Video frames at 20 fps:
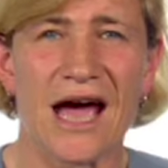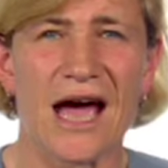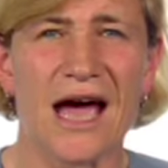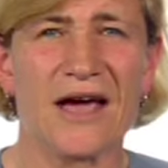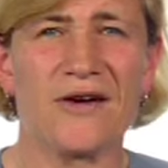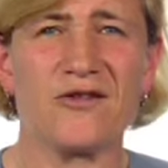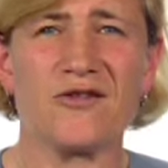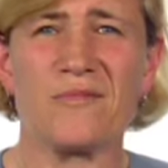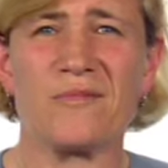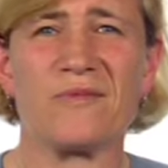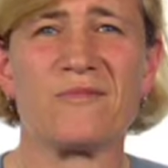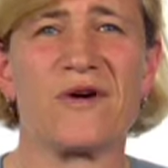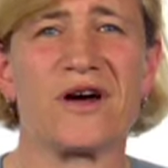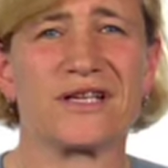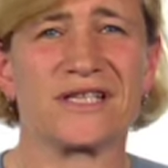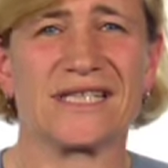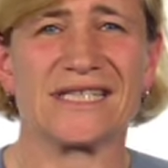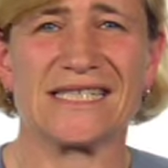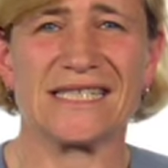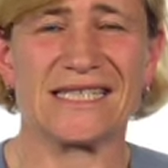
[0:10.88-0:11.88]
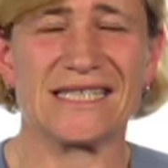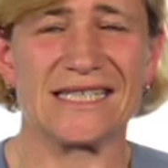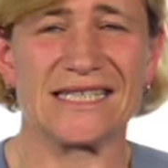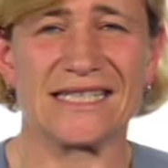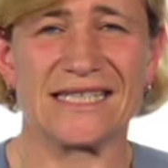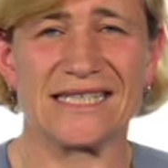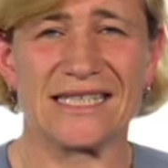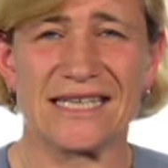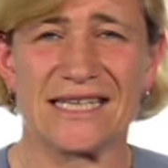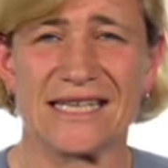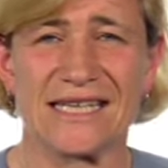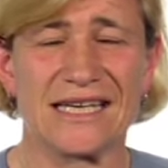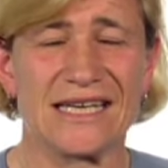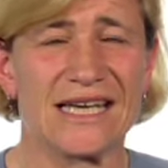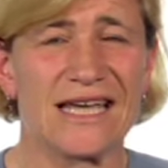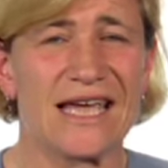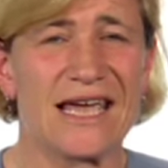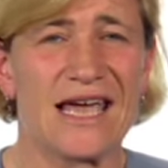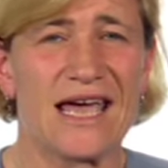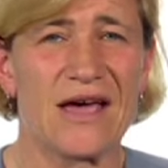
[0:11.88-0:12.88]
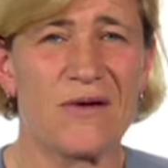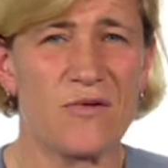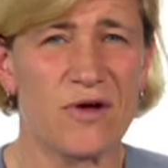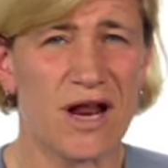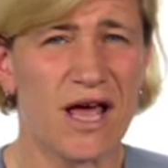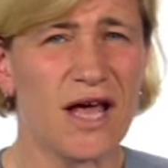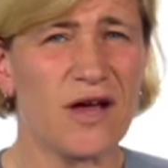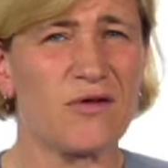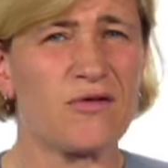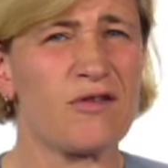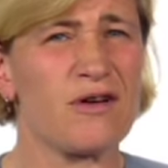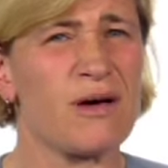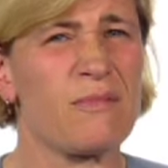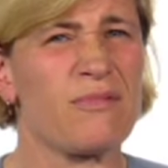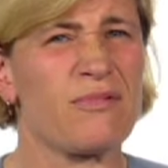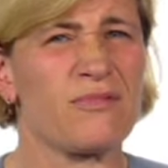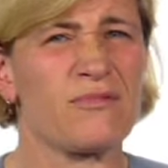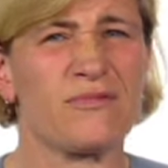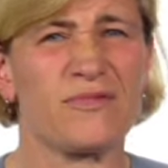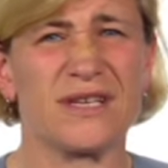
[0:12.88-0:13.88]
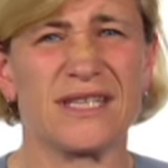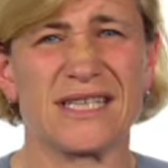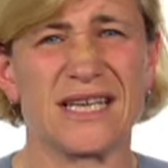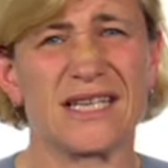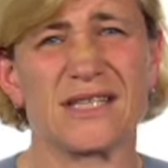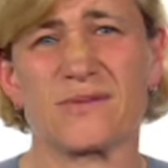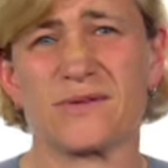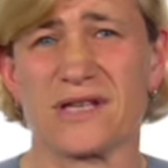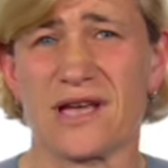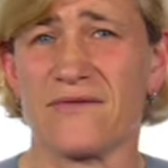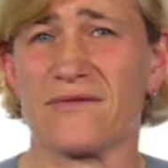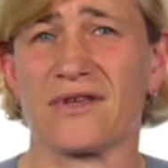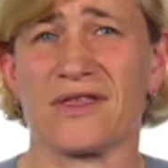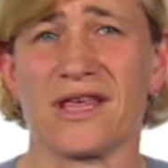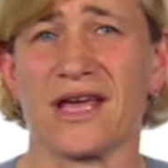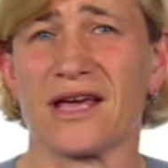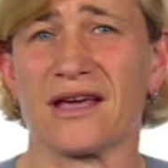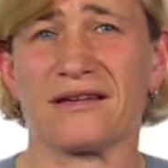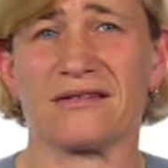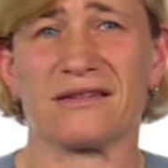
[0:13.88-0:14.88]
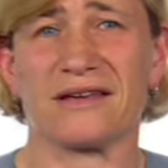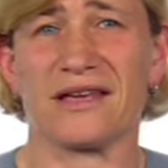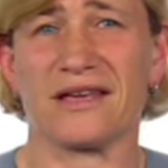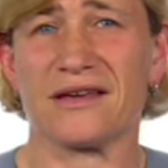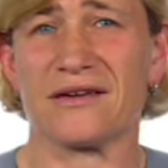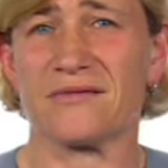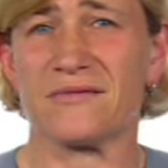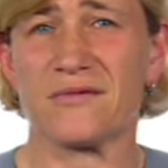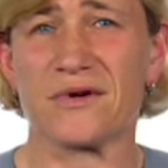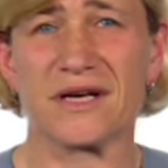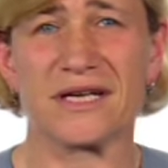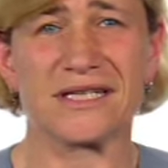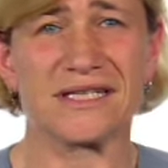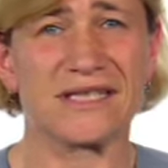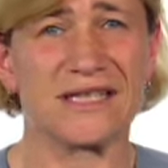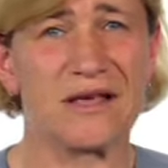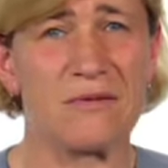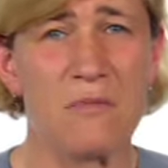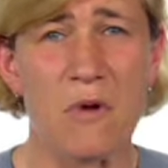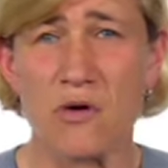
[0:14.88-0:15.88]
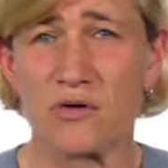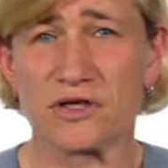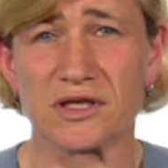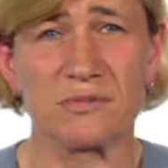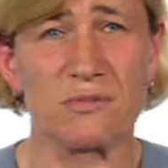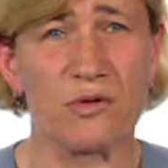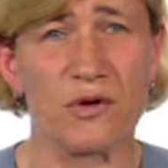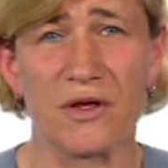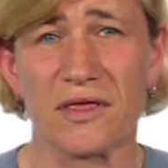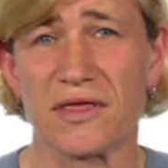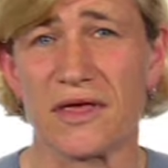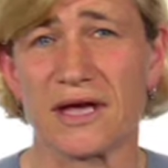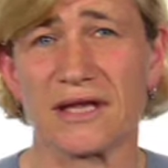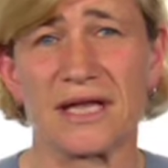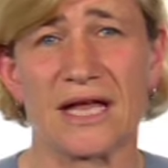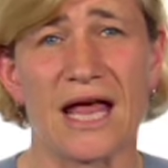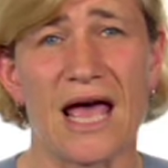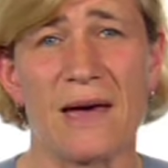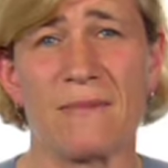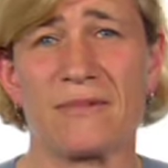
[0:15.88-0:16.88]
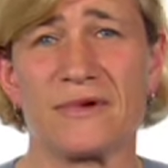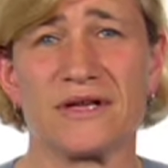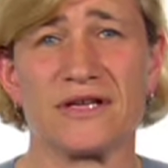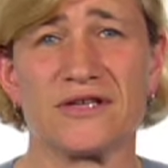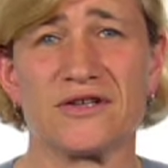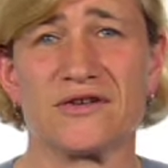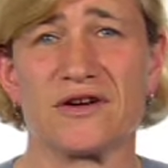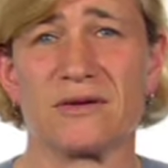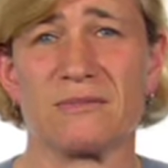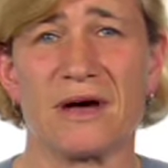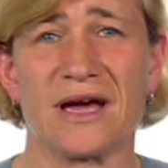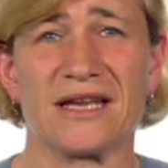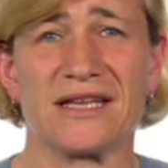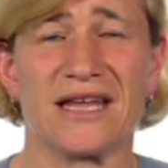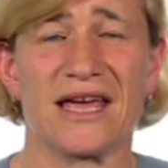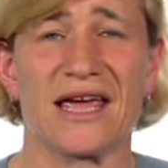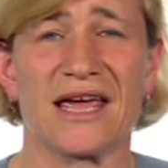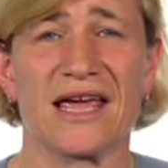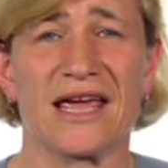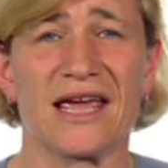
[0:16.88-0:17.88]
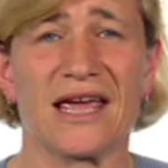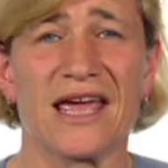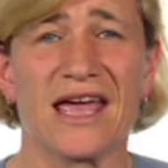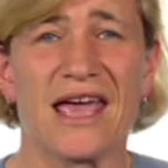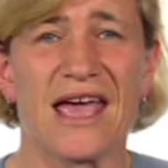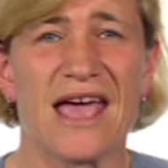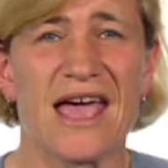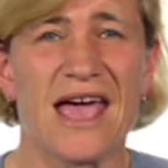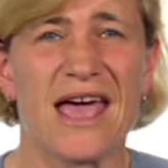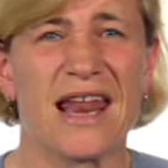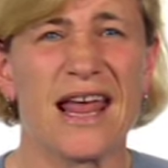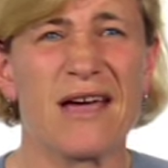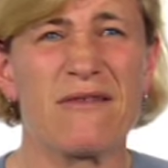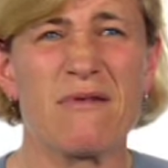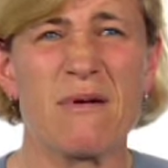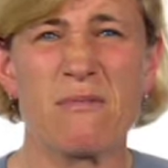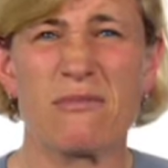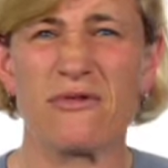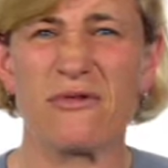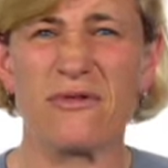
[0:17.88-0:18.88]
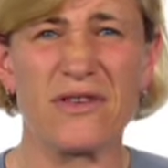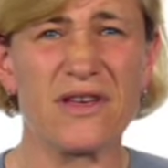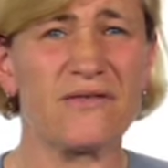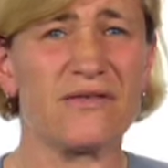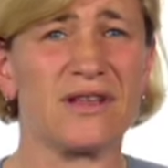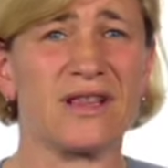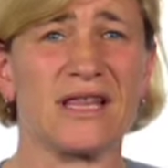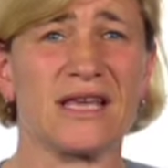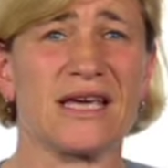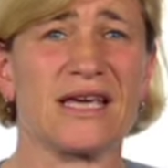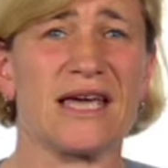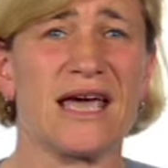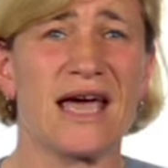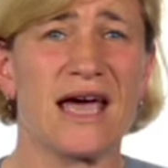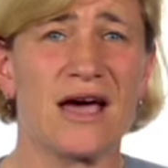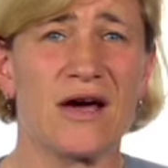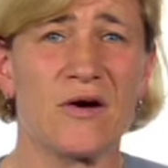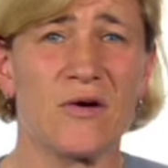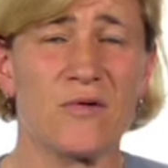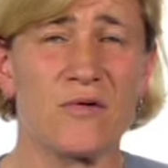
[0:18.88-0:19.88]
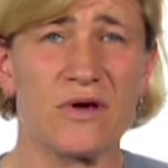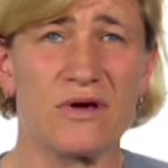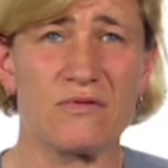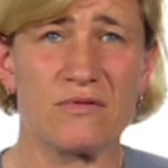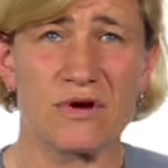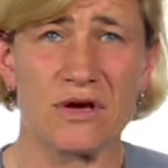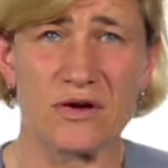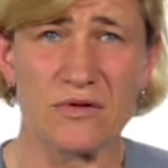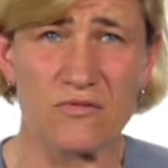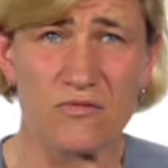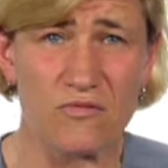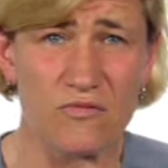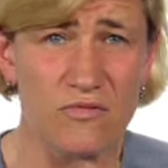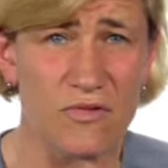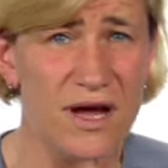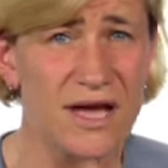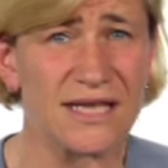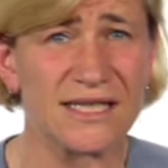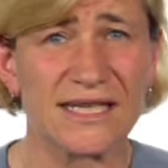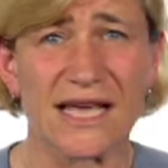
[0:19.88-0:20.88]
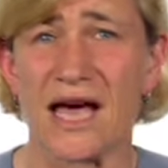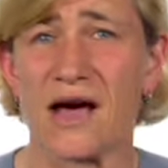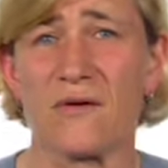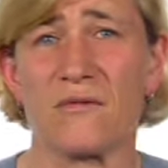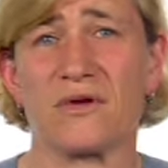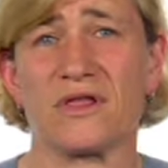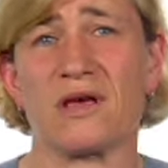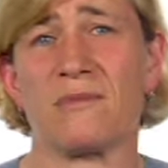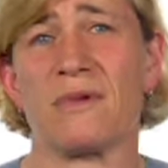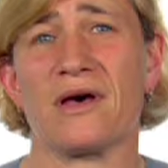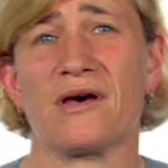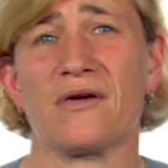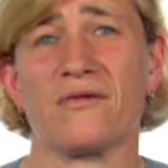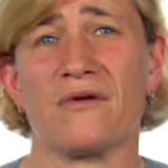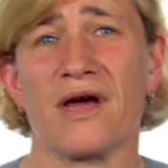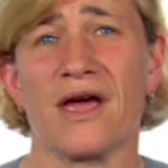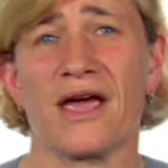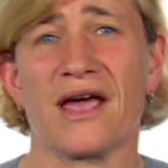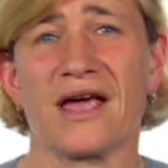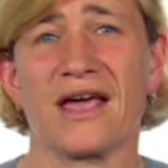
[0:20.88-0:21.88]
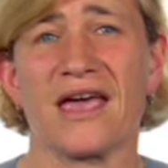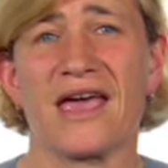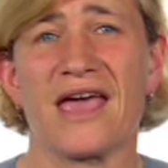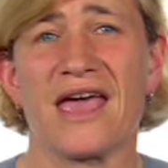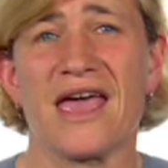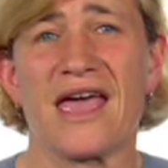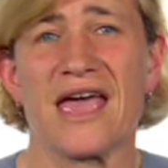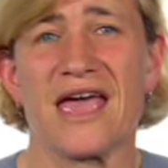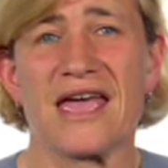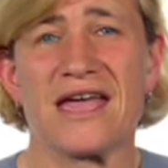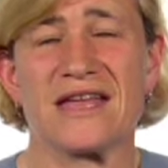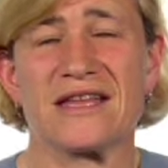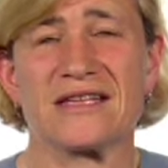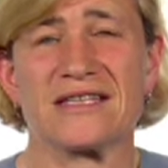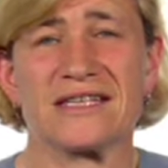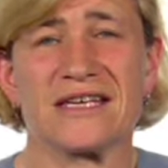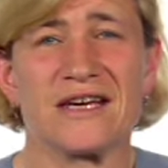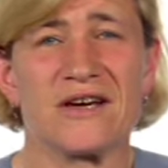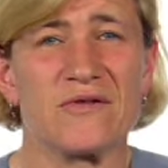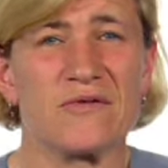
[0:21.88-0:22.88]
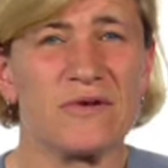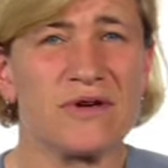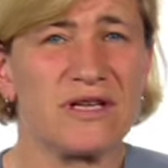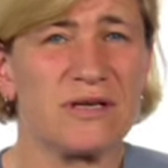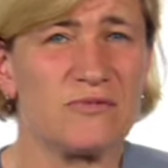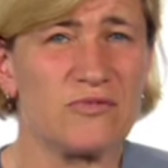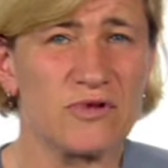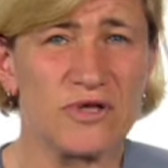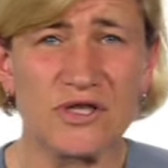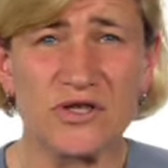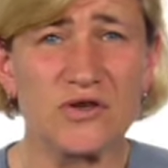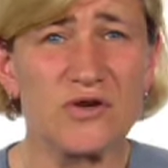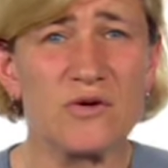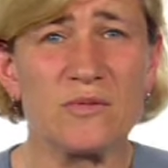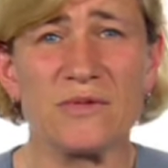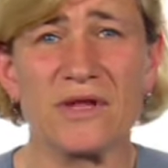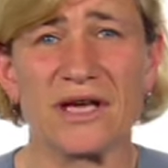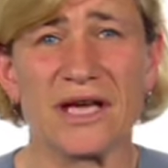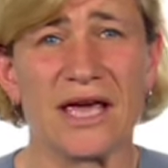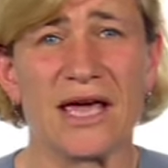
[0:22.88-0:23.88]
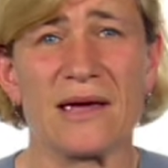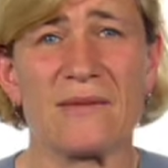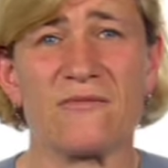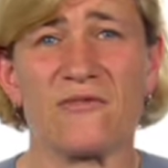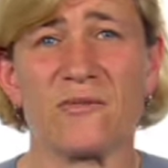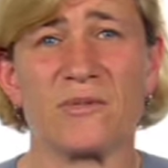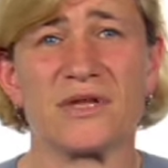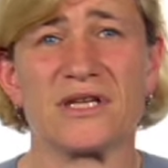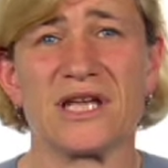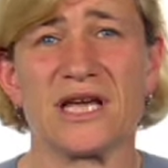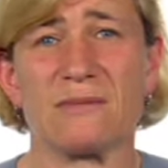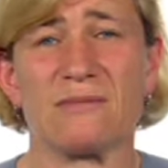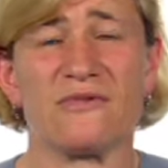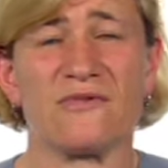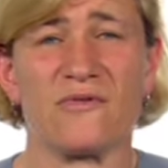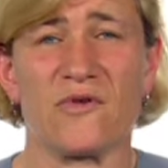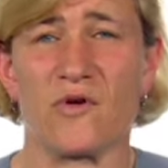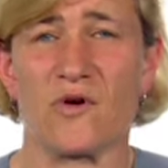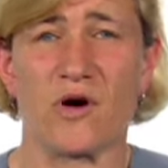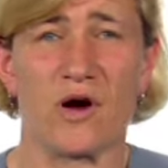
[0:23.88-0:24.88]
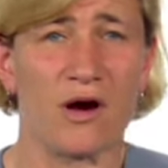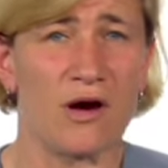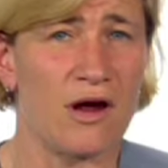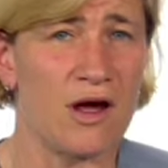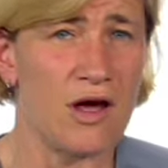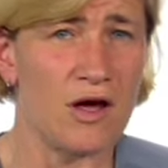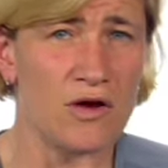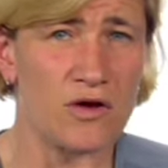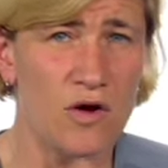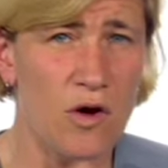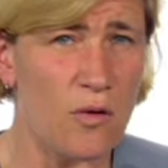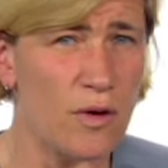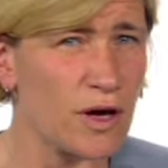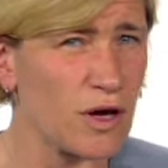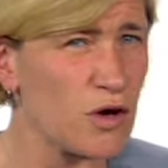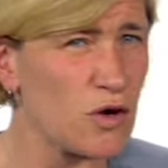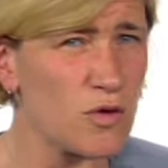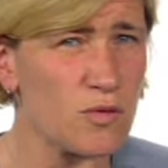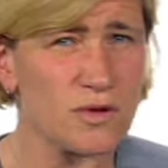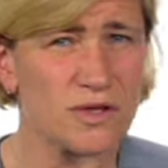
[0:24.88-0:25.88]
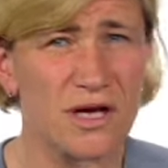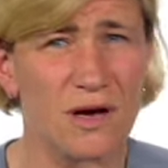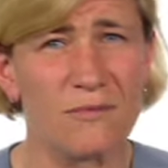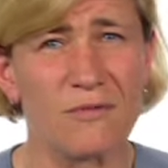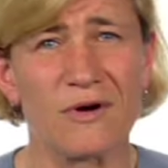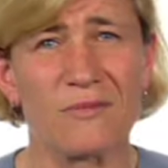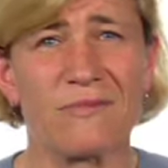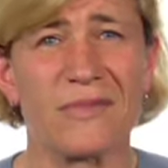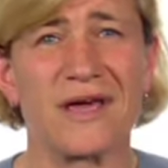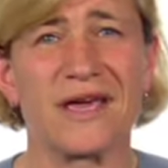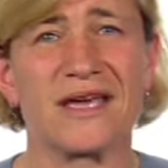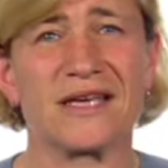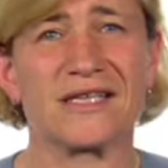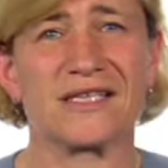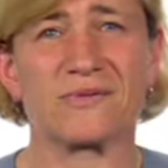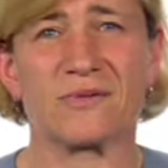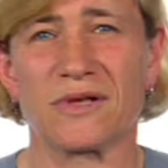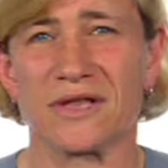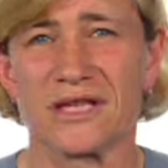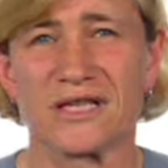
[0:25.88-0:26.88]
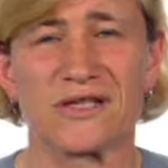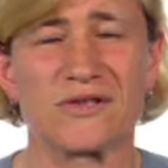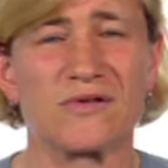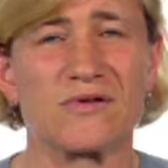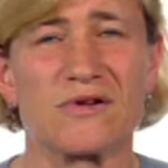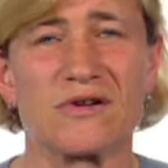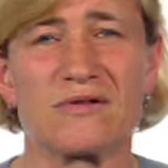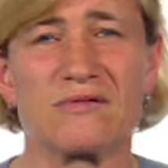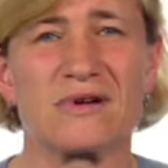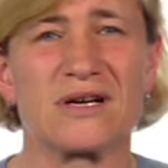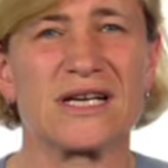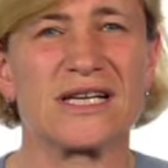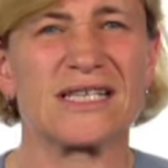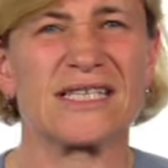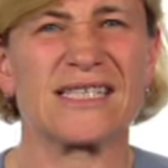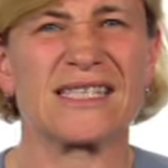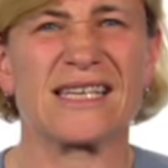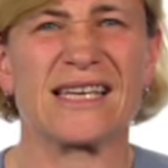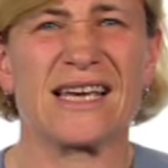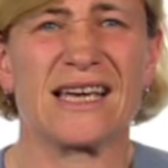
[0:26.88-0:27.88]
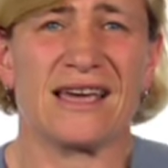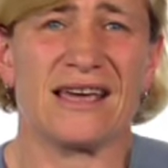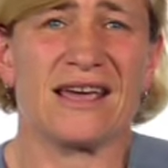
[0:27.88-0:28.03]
I grew up in Washington, D.C., and when I grew up, recess was everything. It was the most important thing that happened during my day, and I remember vividly how we would race out when the bell rang, and we'd resume the game from the day before, knowing who was on what base, what the score was.